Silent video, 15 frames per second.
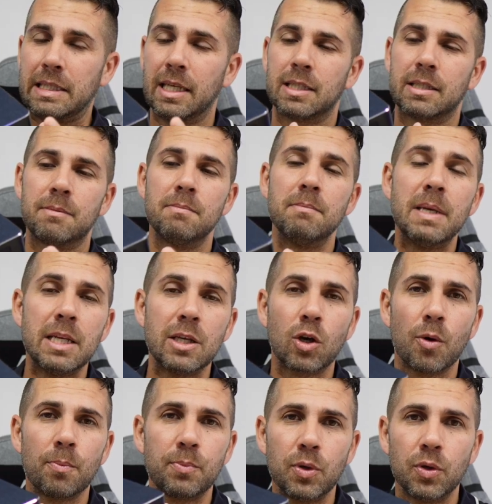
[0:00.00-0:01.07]
this mini
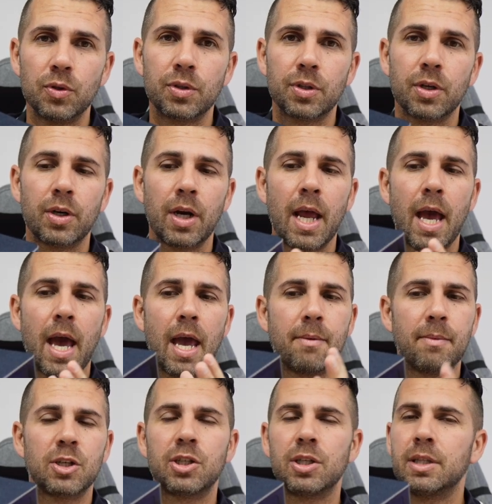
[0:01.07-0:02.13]
computer a
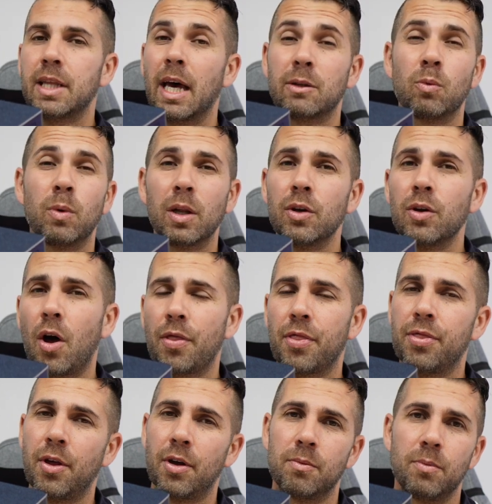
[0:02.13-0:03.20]
machine that will not
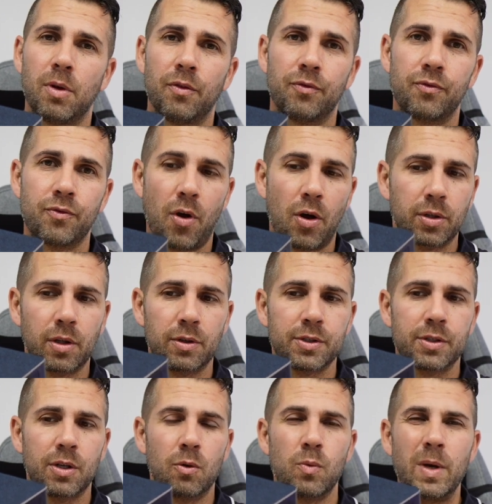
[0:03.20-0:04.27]
thermal throttle,
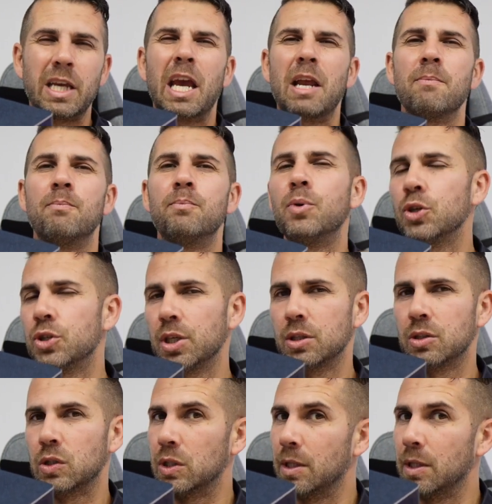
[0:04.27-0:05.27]
so we can push it to